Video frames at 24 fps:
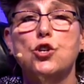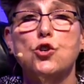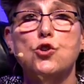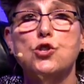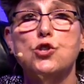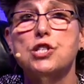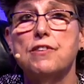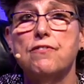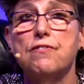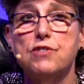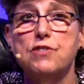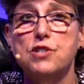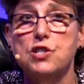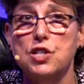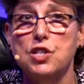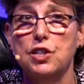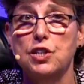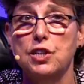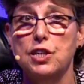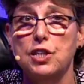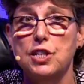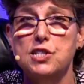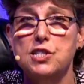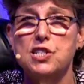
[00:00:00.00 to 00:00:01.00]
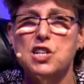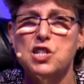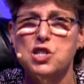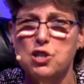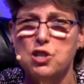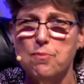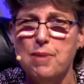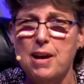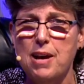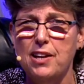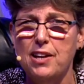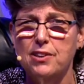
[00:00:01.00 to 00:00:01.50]
nursing facilities and
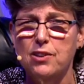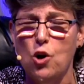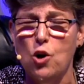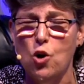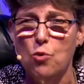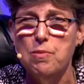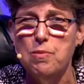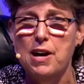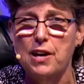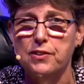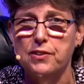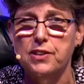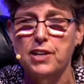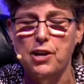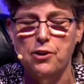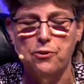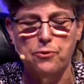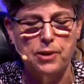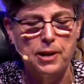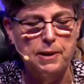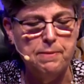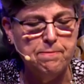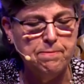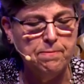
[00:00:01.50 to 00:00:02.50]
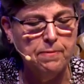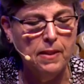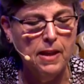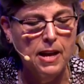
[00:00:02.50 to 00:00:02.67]
some home health care, right?